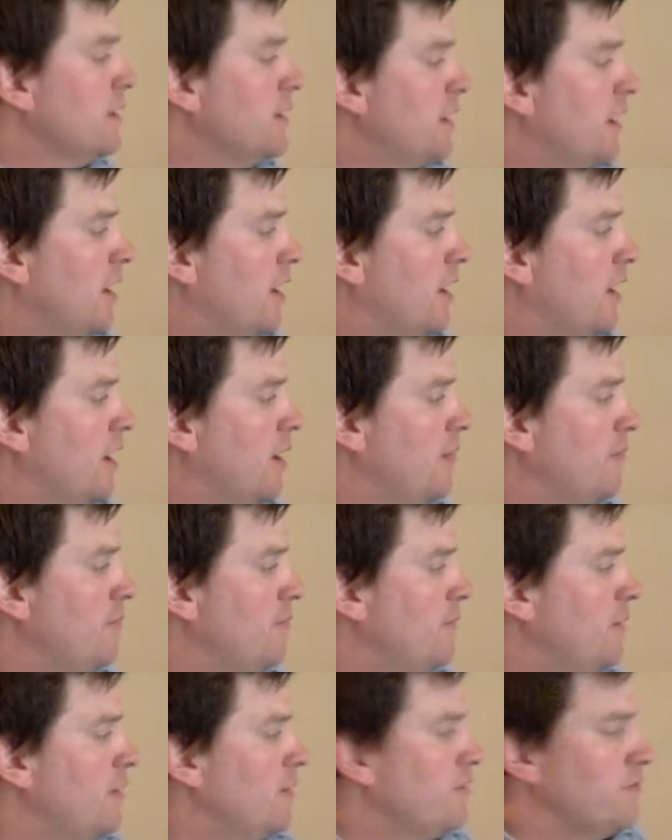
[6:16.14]

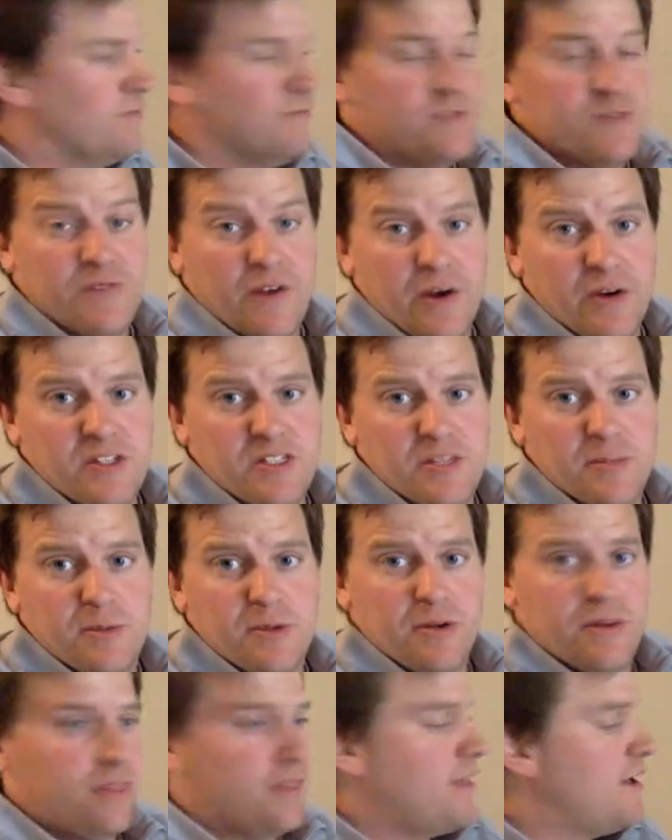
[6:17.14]
It's very similar
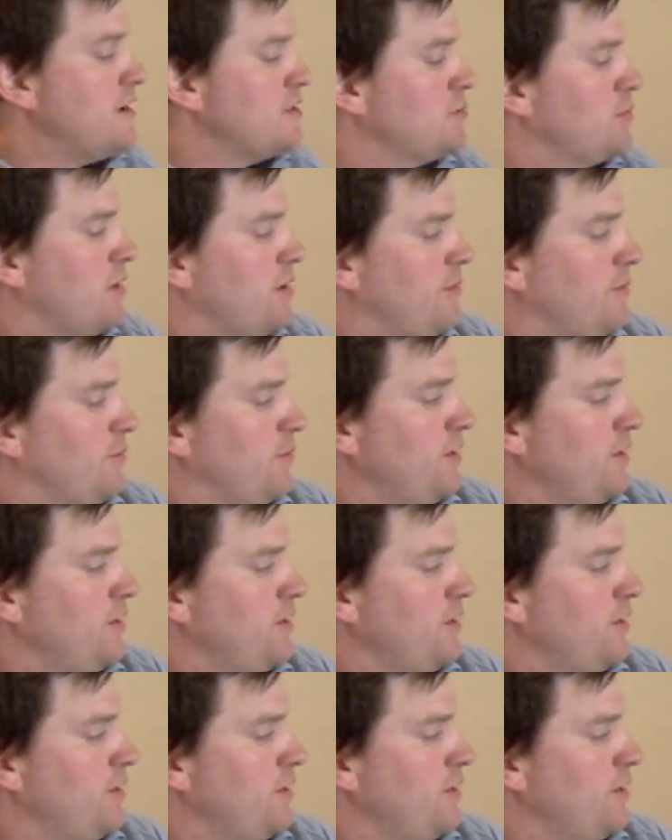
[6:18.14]
to the last problem.